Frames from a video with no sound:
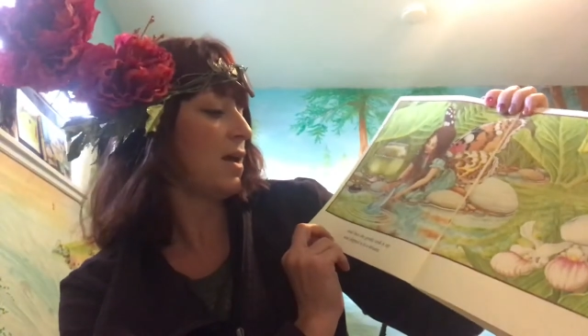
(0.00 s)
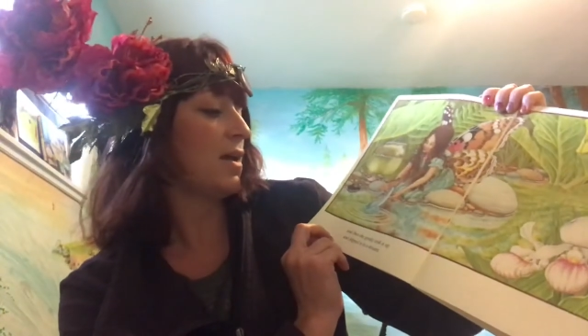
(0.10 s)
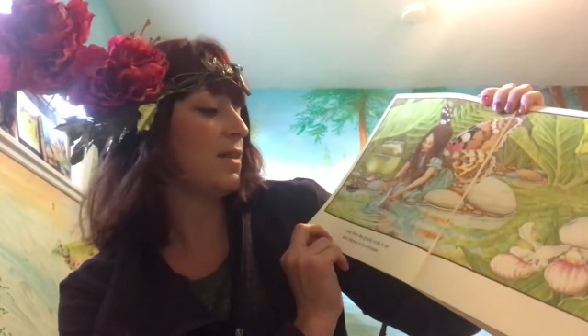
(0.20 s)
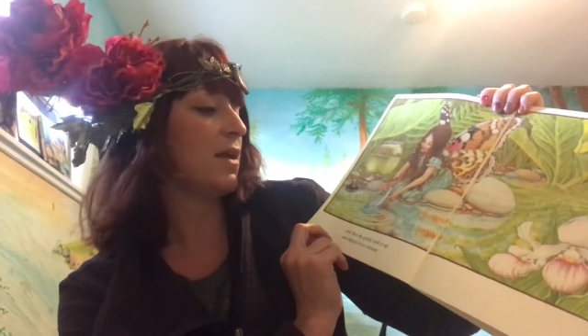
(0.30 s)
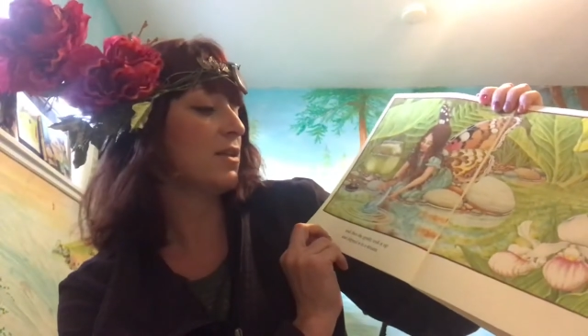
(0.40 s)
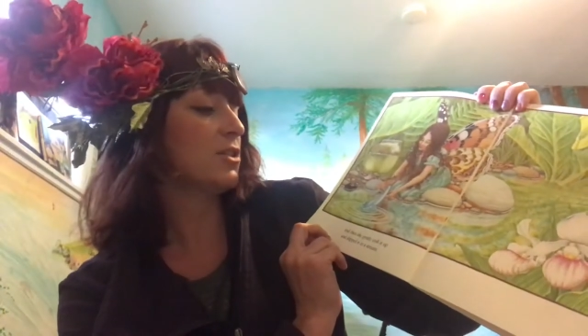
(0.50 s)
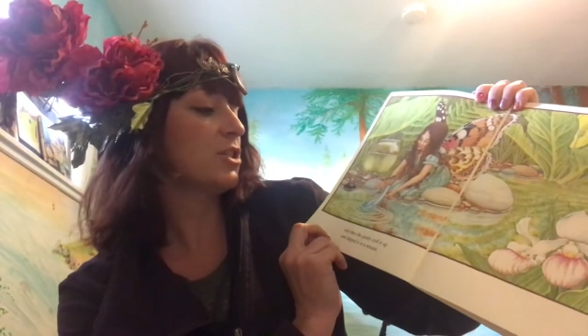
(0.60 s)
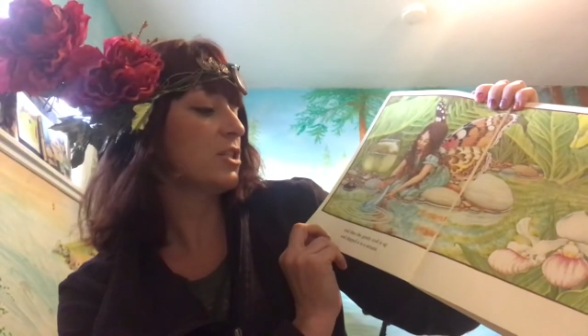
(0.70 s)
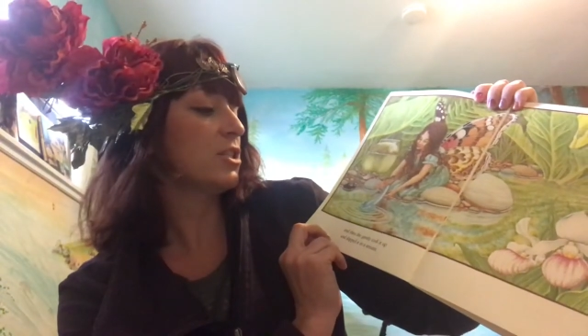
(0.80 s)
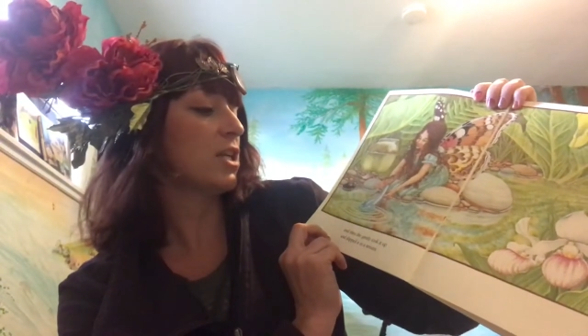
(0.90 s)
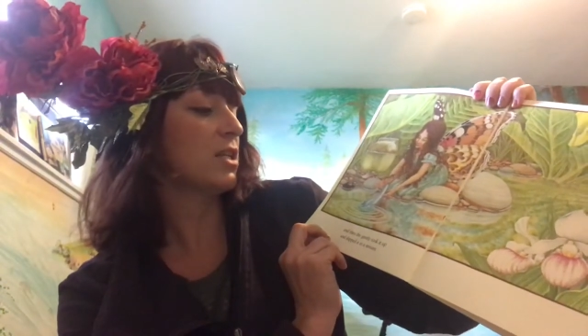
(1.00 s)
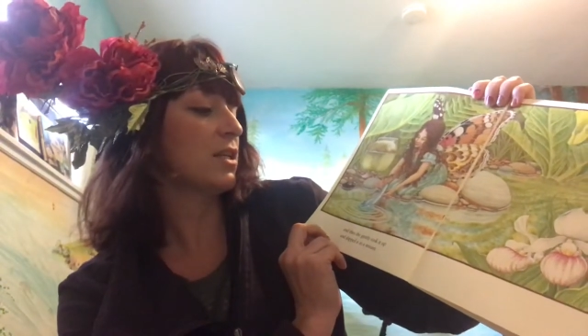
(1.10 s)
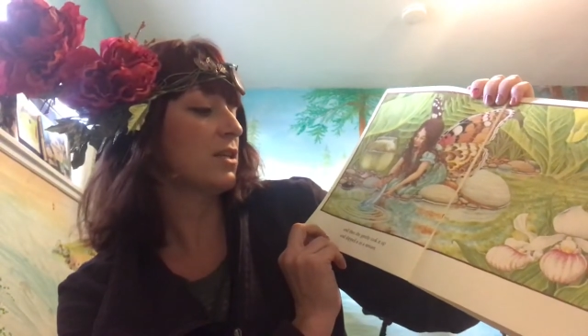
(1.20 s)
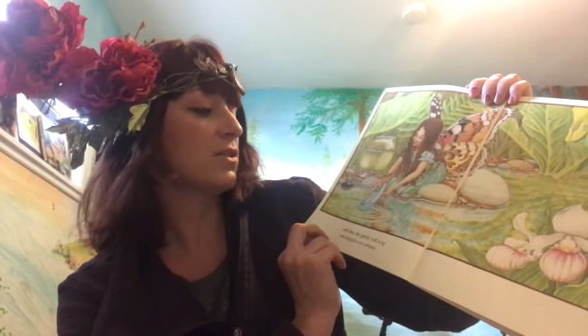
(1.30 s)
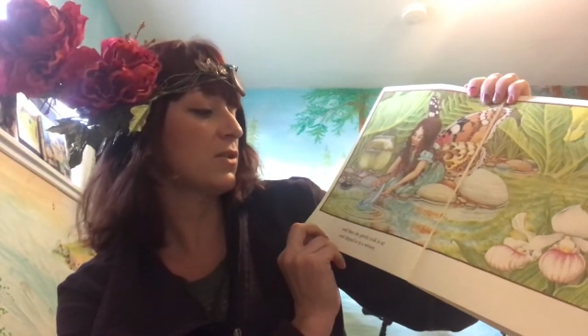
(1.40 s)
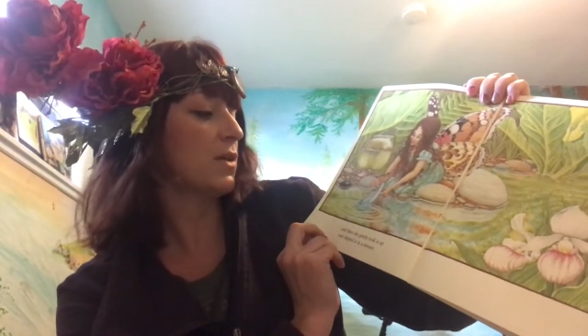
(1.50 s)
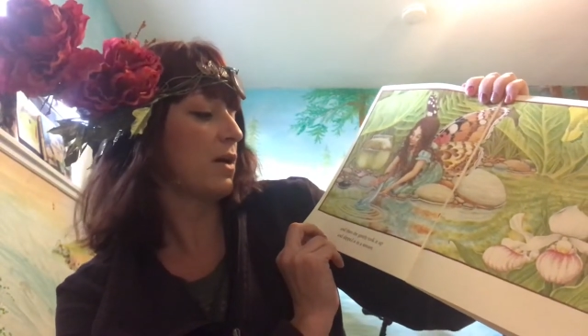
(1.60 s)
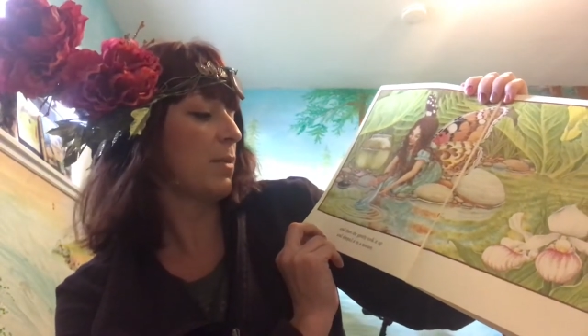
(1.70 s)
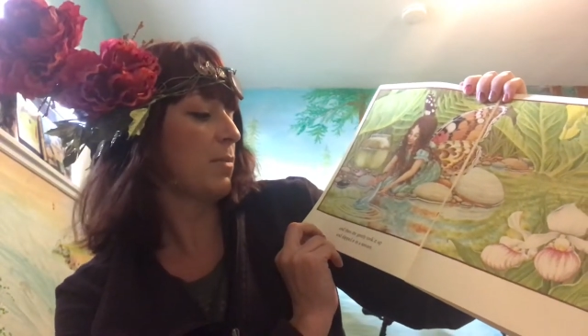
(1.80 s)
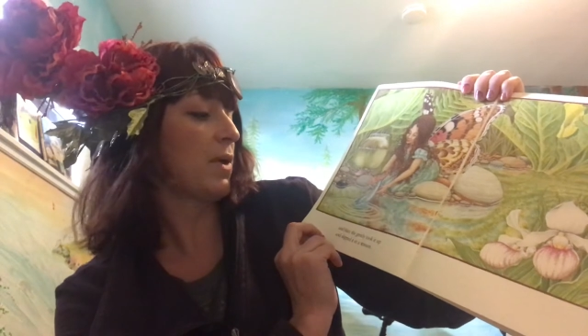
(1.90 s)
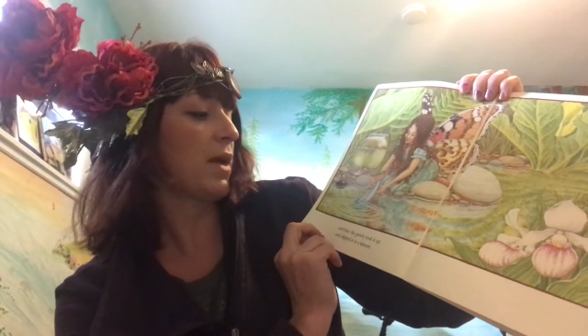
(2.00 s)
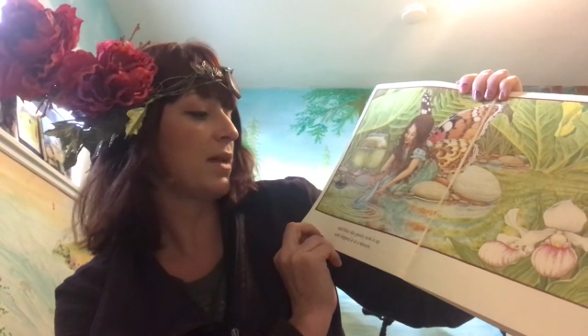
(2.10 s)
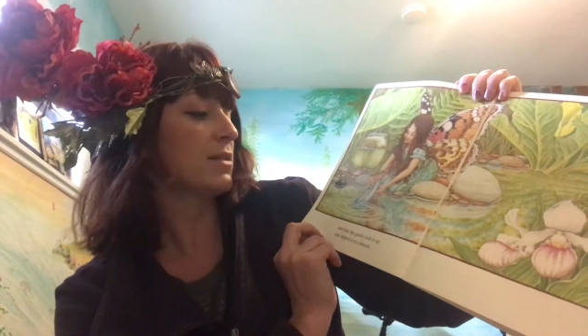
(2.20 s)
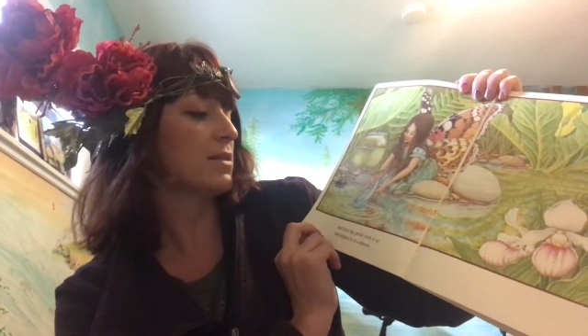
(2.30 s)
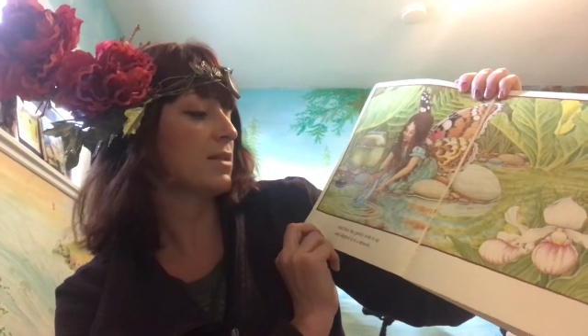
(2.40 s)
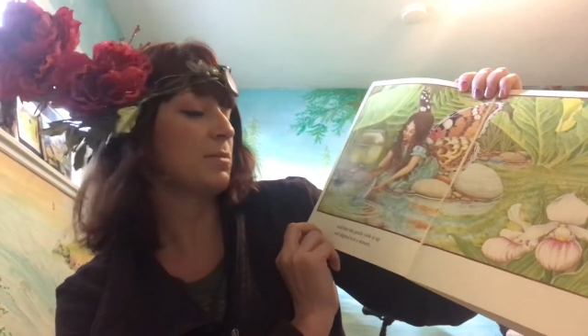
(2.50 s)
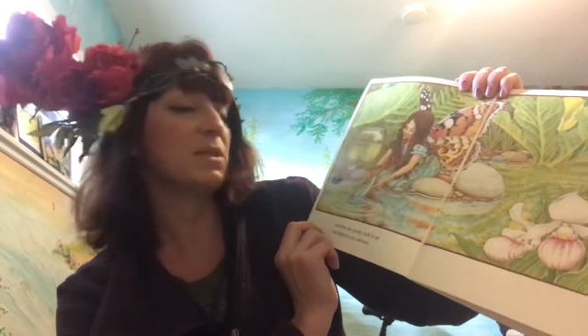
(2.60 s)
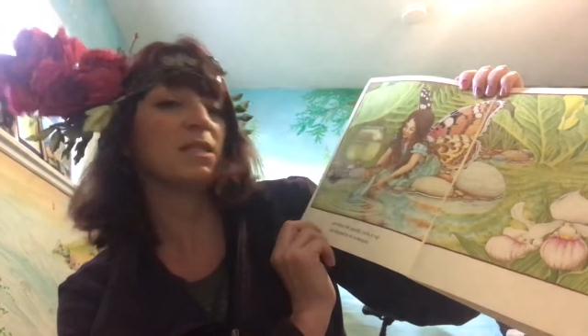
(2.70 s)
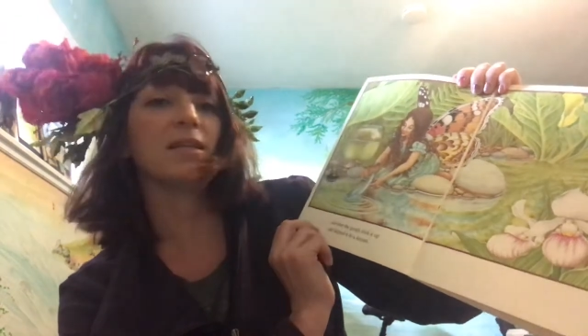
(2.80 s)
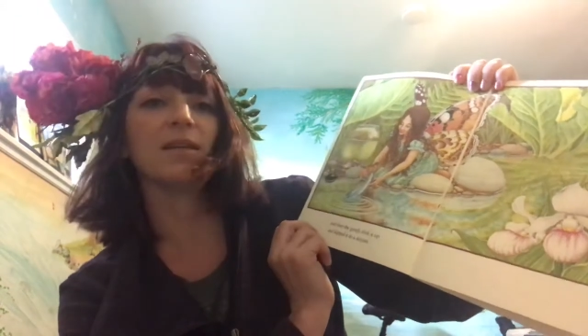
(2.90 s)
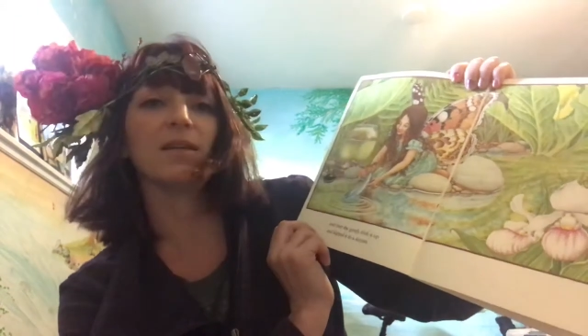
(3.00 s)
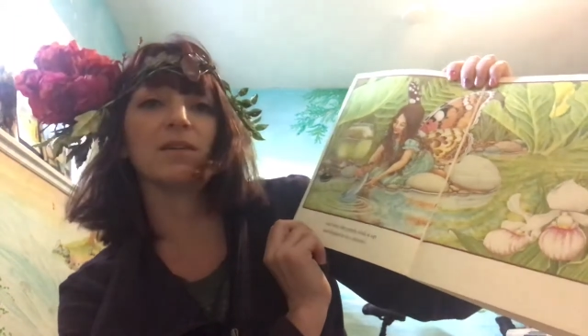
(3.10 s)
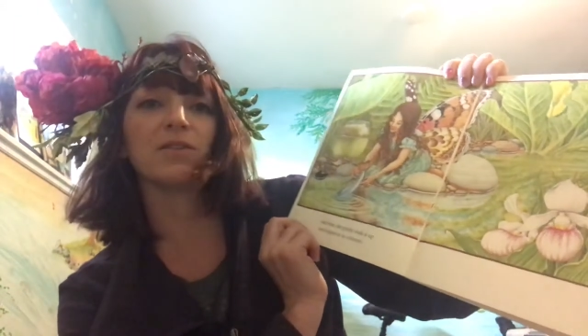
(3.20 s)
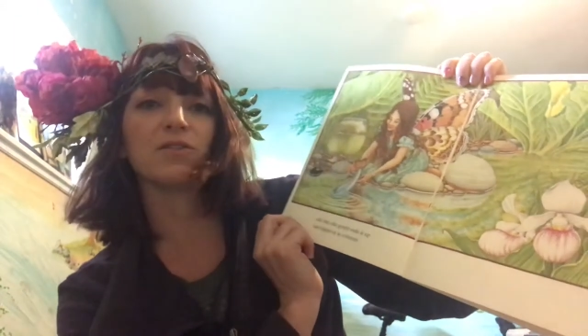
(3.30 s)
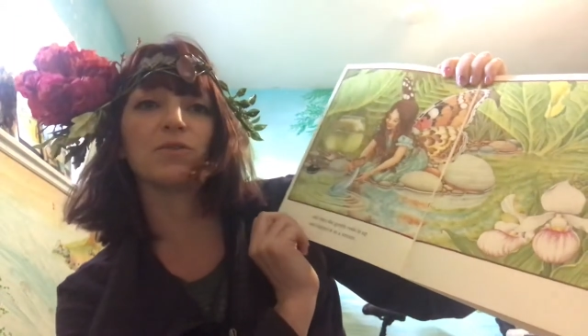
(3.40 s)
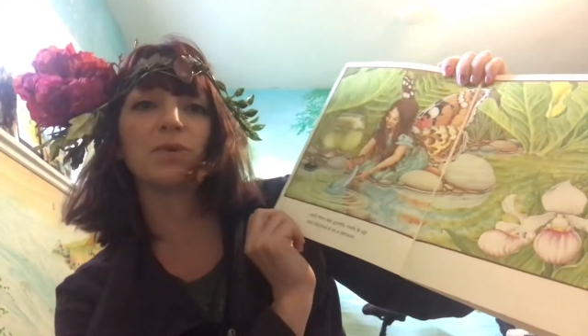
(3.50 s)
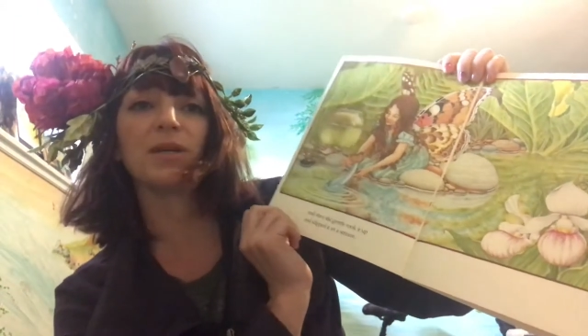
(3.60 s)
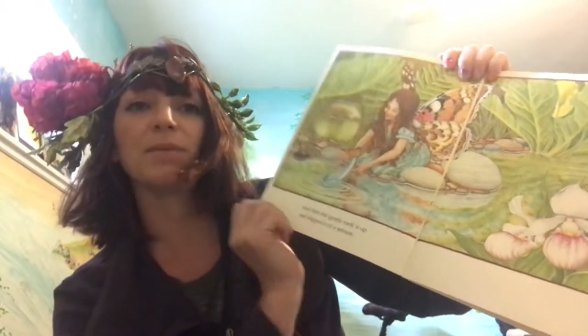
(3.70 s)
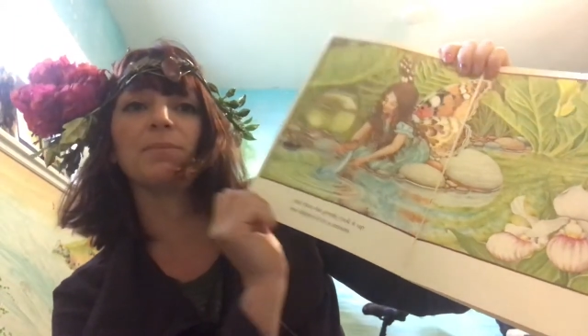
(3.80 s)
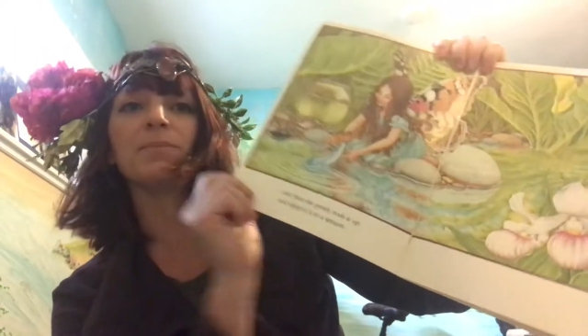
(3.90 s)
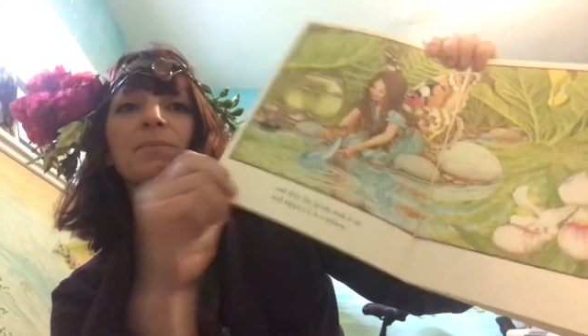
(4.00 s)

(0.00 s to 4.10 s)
And then she gently took it up and slipped it in a stream.